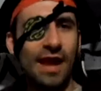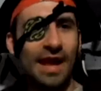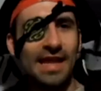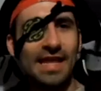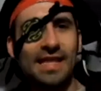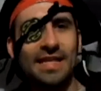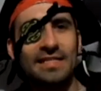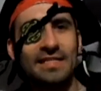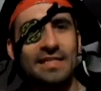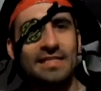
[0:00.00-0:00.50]
and
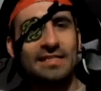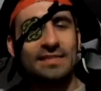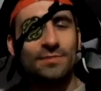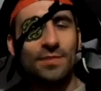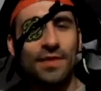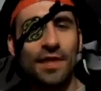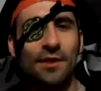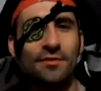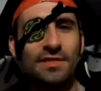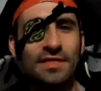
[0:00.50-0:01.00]
he is
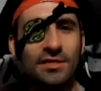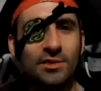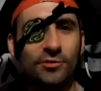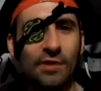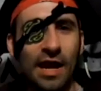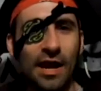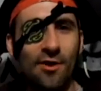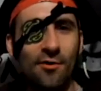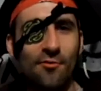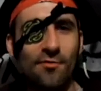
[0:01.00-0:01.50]
without his
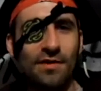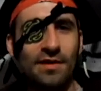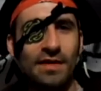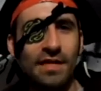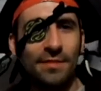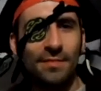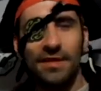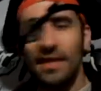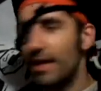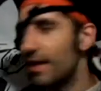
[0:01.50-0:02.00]
crown.
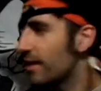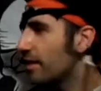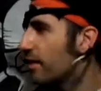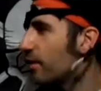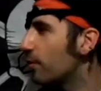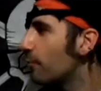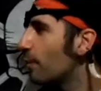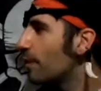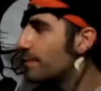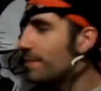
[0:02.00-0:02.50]
He'd be like,
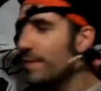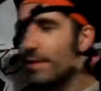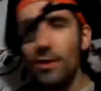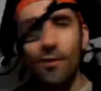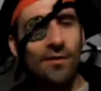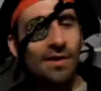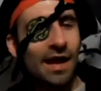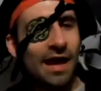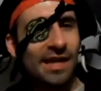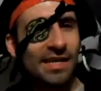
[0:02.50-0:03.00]
"What be
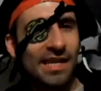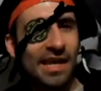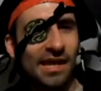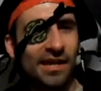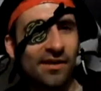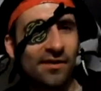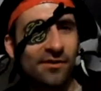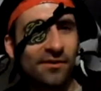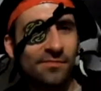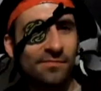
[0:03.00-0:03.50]
going on
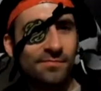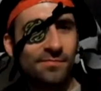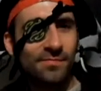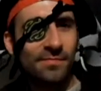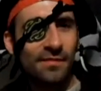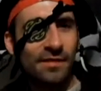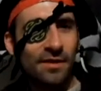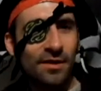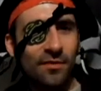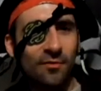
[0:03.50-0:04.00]
here?"
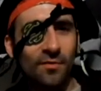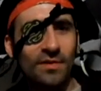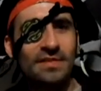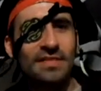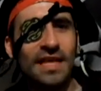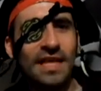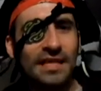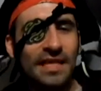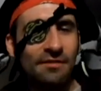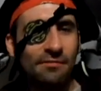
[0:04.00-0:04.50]
When
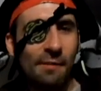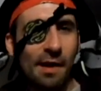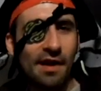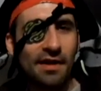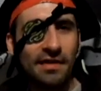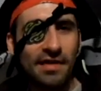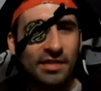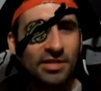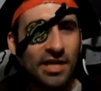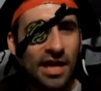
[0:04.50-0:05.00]
suddenly, from out
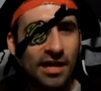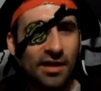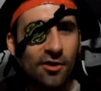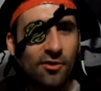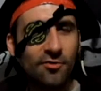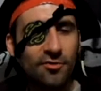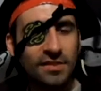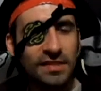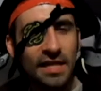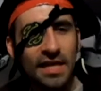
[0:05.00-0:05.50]
of the
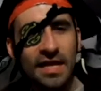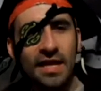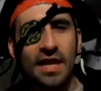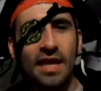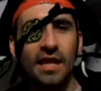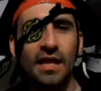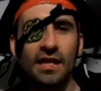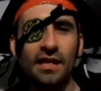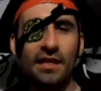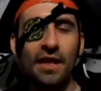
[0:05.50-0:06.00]
shadows,
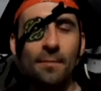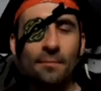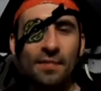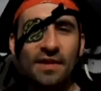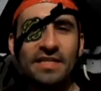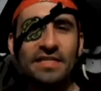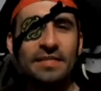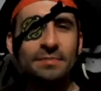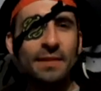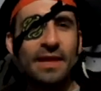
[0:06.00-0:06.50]

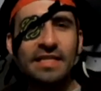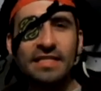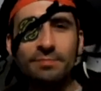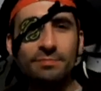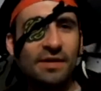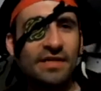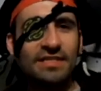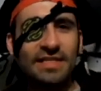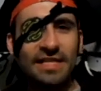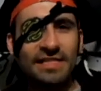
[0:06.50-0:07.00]
Lumpy Space
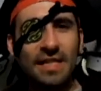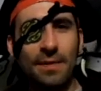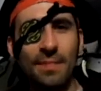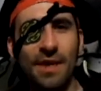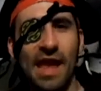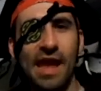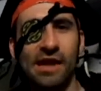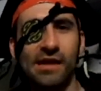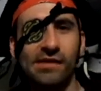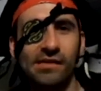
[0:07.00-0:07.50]
Princess
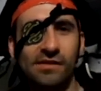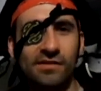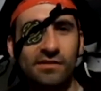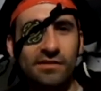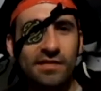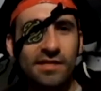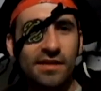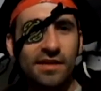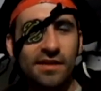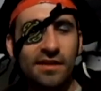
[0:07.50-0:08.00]

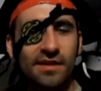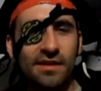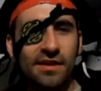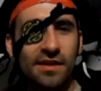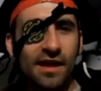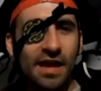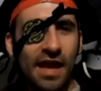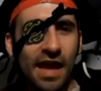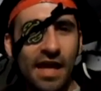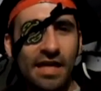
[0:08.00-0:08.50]
appears.
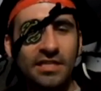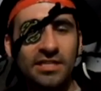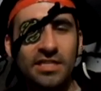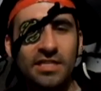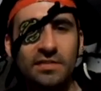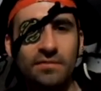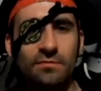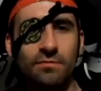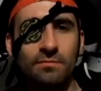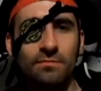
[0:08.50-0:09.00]
And
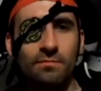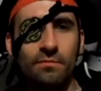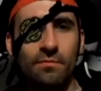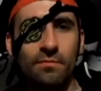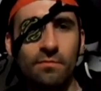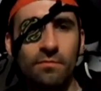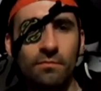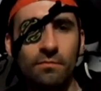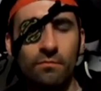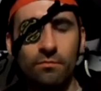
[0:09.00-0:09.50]
she's...
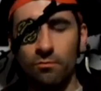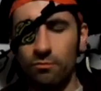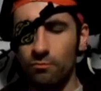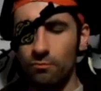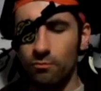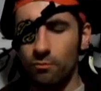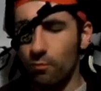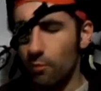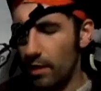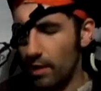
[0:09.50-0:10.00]

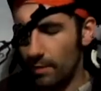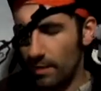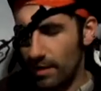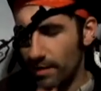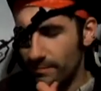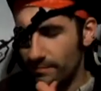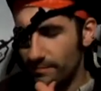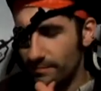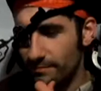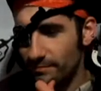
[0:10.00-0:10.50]
Wait a minute.
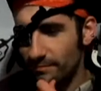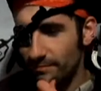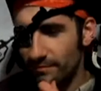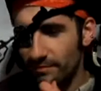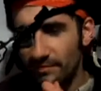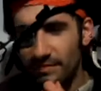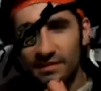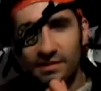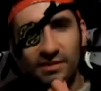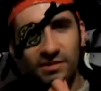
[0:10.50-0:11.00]

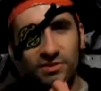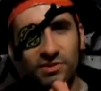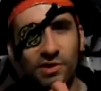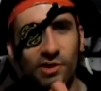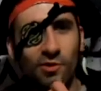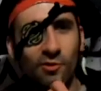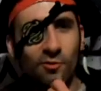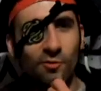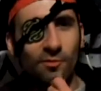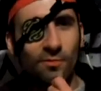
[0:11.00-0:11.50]

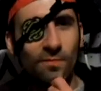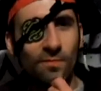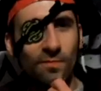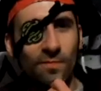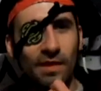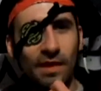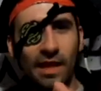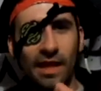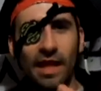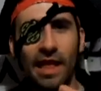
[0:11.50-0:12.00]
So,
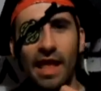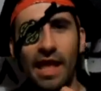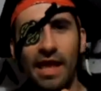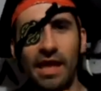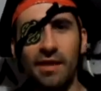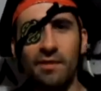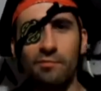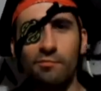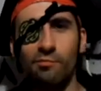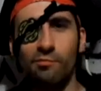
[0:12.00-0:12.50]

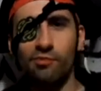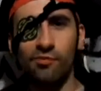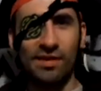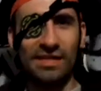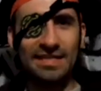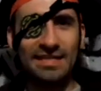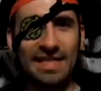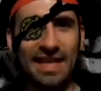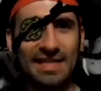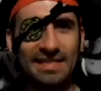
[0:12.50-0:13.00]
a
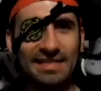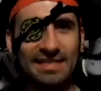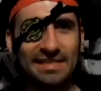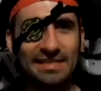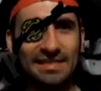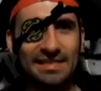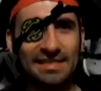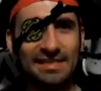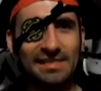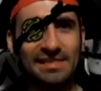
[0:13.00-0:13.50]

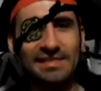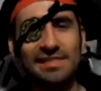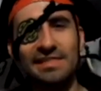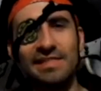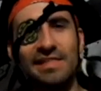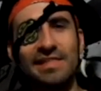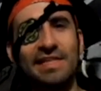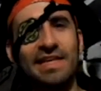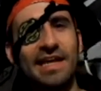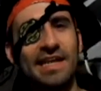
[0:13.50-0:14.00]
princess
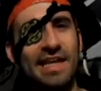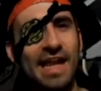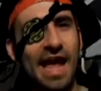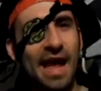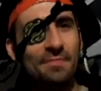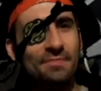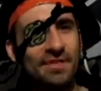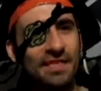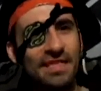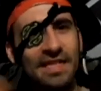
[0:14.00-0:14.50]

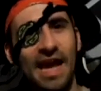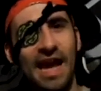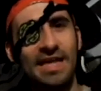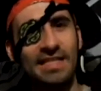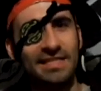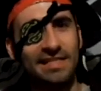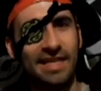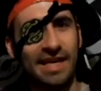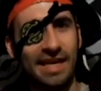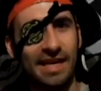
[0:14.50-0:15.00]
kidnapped the
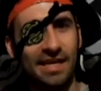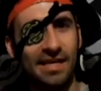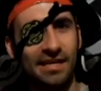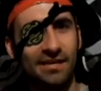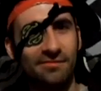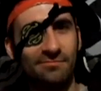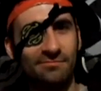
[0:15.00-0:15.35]
Ice King.